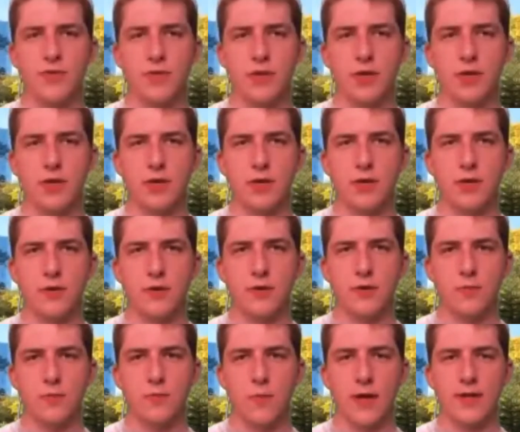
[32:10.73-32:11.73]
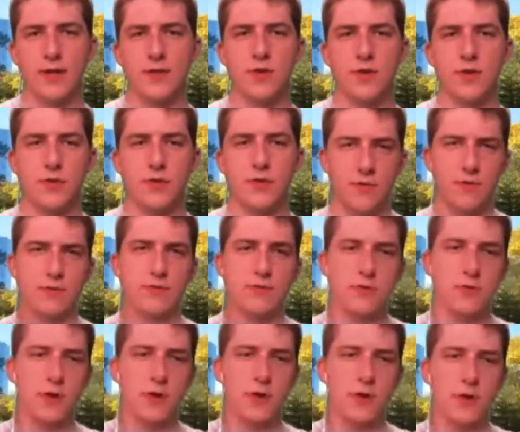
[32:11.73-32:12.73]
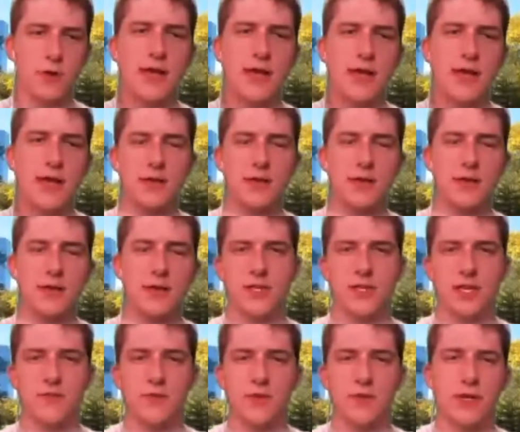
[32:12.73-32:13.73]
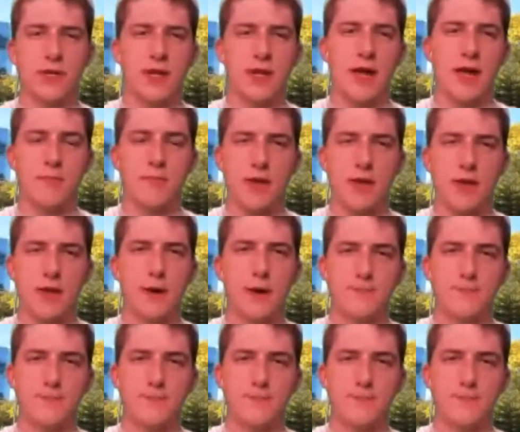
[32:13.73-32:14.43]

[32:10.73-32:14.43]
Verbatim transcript: the right decision for Twitter and can they be successful in an IPO.